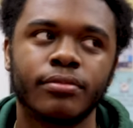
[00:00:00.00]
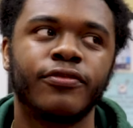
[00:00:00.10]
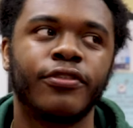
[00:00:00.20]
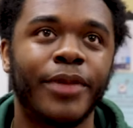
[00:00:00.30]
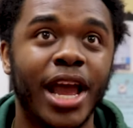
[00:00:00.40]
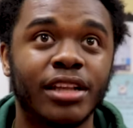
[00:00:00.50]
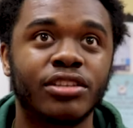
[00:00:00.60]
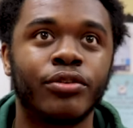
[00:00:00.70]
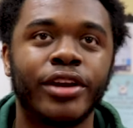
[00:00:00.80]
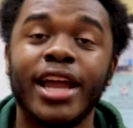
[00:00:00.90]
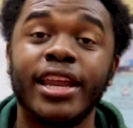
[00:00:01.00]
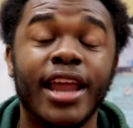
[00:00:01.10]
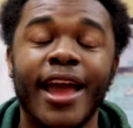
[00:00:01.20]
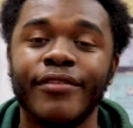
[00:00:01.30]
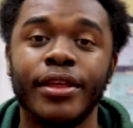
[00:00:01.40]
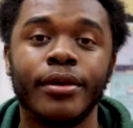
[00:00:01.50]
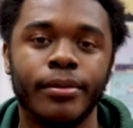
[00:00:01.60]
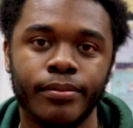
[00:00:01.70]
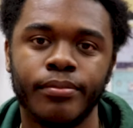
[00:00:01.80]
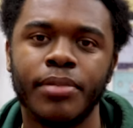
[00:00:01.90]
for backstory, I didn't have the
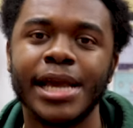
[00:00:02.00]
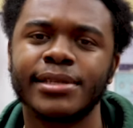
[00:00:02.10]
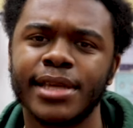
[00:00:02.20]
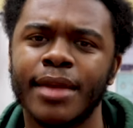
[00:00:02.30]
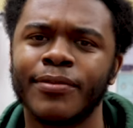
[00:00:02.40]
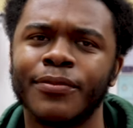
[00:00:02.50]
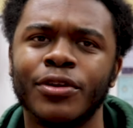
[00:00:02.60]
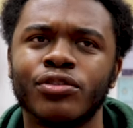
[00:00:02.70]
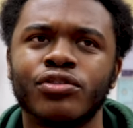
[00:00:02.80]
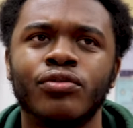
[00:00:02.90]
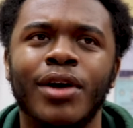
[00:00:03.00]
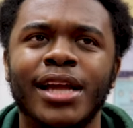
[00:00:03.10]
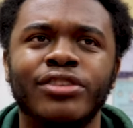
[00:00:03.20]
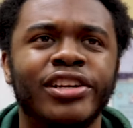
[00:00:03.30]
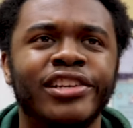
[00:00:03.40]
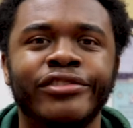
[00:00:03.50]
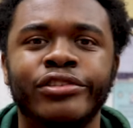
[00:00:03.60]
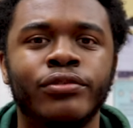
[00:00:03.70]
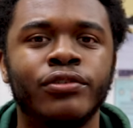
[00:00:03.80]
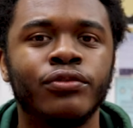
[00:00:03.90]
best time in middle school. I had transferred
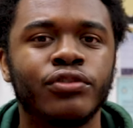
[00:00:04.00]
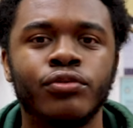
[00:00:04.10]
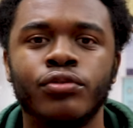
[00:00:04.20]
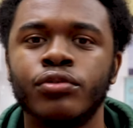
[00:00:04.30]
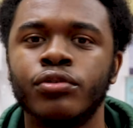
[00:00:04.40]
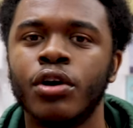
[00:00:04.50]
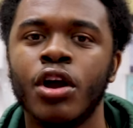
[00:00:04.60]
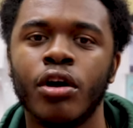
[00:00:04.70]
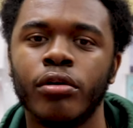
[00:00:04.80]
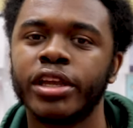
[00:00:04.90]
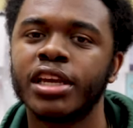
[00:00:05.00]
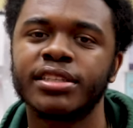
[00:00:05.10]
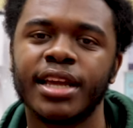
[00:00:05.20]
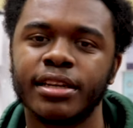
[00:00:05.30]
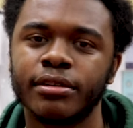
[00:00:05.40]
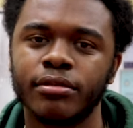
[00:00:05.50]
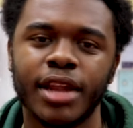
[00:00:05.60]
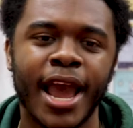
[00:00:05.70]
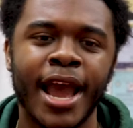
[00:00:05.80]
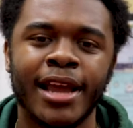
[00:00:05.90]
to a new school with kids that
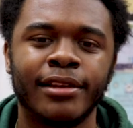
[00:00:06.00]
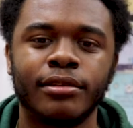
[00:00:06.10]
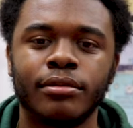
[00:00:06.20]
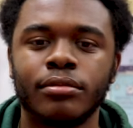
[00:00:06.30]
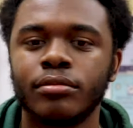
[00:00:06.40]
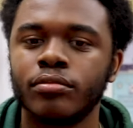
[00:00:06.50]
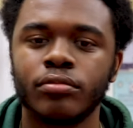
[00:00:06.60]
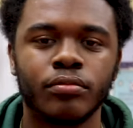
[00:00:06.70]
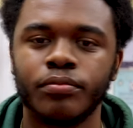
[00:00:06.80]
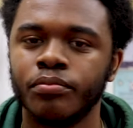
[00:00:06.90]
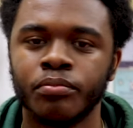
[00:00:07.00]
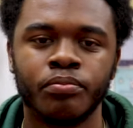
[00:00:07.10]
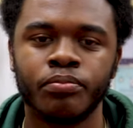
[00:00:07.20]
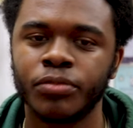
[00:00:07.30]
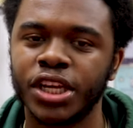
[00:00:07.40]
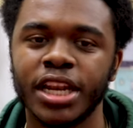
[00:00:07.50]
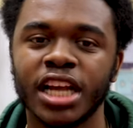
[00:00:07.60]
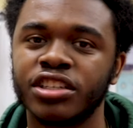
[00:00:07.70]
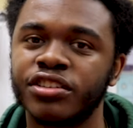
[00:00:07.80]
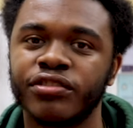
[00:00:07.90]
had
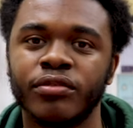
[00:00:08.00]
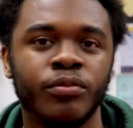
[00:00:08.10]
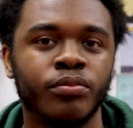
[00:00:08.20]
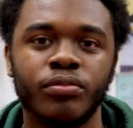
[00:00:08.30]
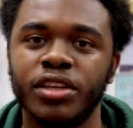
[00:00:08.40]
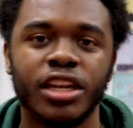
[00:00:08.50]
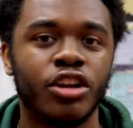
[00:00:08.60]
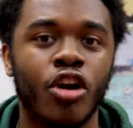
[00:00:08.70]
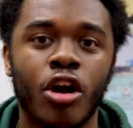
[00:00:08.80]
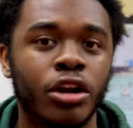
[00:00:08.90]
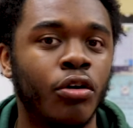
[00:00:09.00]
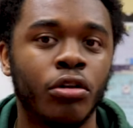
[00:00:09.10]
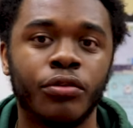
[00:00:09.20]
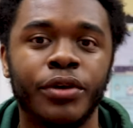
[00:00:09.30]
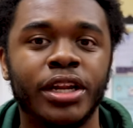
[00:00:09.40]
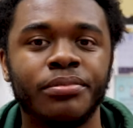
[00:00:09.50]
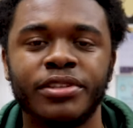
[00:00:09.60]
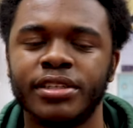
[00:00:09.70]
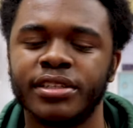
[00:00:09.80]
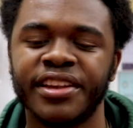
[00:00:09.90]
connections from kindergarten all the way up
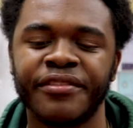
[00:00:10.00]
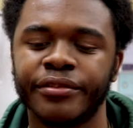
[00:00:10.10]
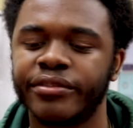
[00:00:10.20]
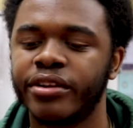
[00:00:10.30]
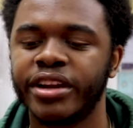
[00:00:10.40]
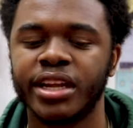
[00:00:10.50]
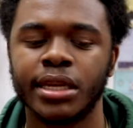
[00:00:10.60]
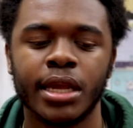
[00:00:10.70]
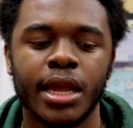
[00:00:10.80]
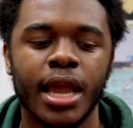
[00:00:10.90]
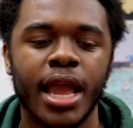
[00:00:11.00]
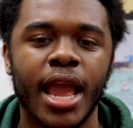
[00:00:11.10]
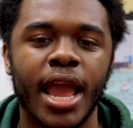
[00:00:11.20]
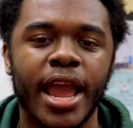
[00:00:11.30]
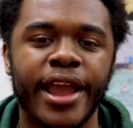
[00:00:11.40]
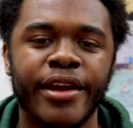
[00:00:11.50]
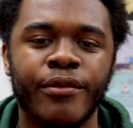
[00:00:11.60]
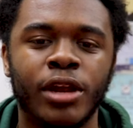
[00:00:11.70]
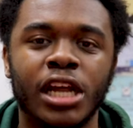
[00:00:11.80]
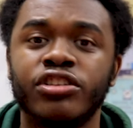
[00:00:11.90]
to seventh grade.
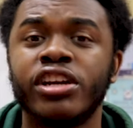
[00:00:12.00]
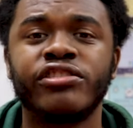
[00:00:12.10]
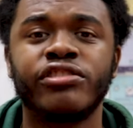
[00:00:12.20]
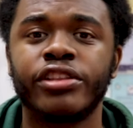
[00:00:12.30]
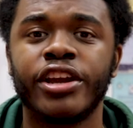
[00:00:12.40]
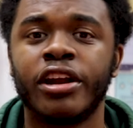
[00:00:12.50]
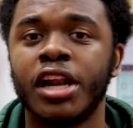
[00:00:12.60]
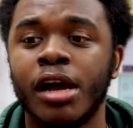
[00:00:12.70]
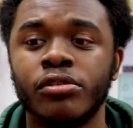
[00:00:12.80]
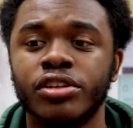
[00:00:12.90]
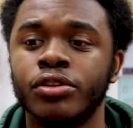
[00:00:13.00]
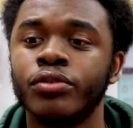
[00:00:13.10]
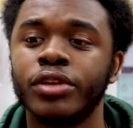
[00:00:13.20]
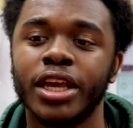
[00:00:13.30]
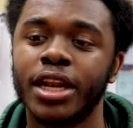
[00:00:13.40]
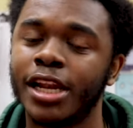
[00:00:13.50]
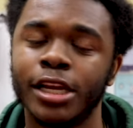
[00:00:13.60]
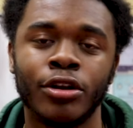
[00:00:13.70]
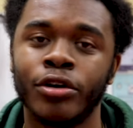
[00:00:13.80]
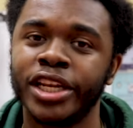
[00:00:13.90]
And when I transferred there, I was a new kid. I
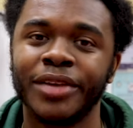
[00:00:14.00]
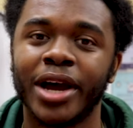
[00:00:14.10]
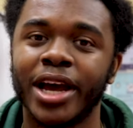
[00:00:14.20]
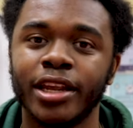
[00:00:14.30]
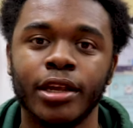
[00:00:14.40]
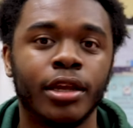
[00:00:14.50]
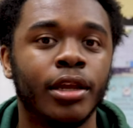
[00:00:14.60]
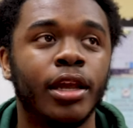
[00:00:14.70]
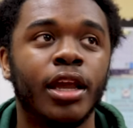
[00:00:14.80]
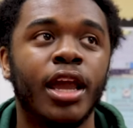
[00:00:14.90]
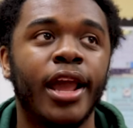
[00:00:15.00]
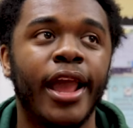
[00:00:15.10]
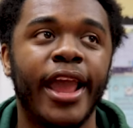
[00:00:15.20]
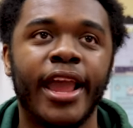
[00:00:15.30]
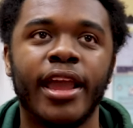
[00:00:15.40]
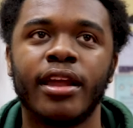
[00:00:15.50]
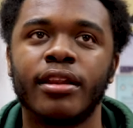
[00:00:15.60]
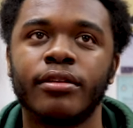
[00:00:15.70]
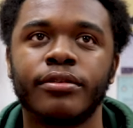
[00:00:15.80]
didn't know anybody. And